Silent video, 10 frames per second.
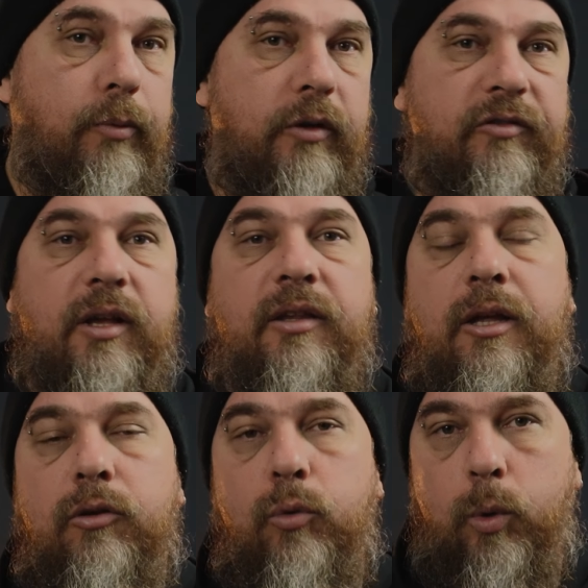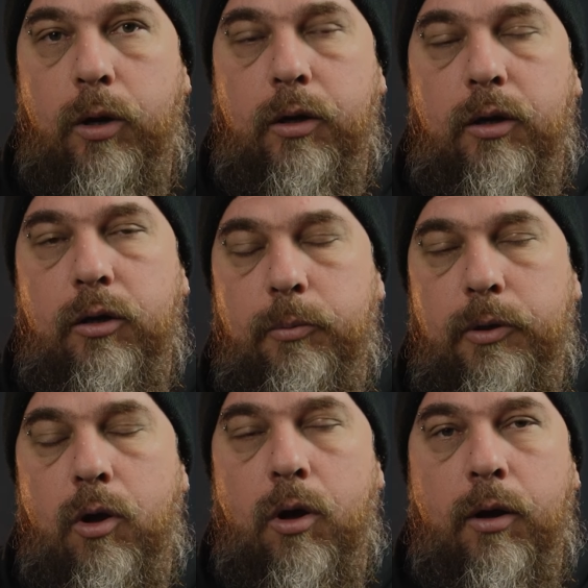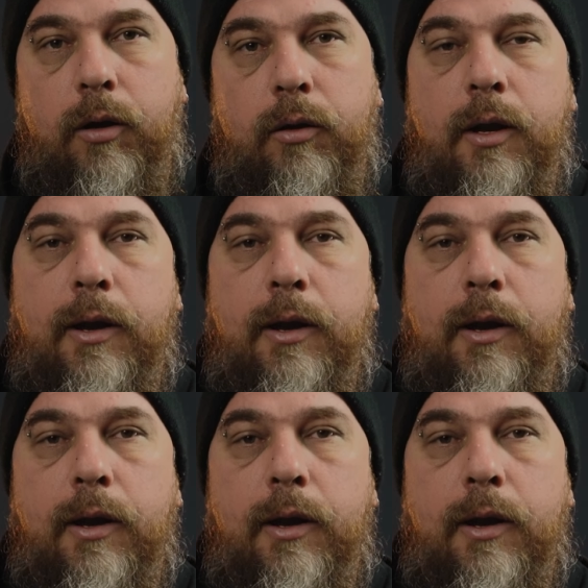because they tend to work a little bit harder.